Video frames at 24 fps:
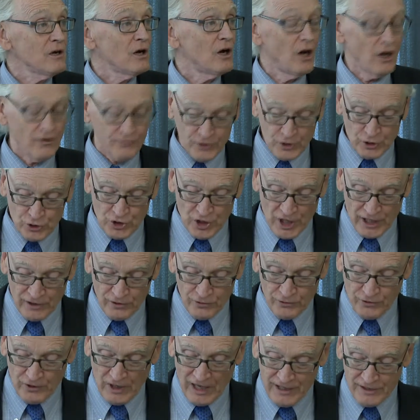of the
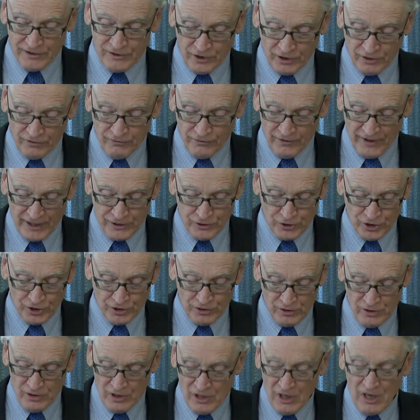Genocide
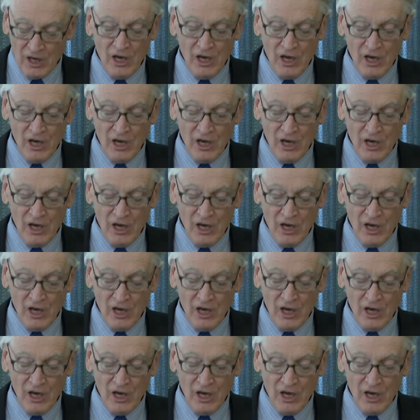Convention,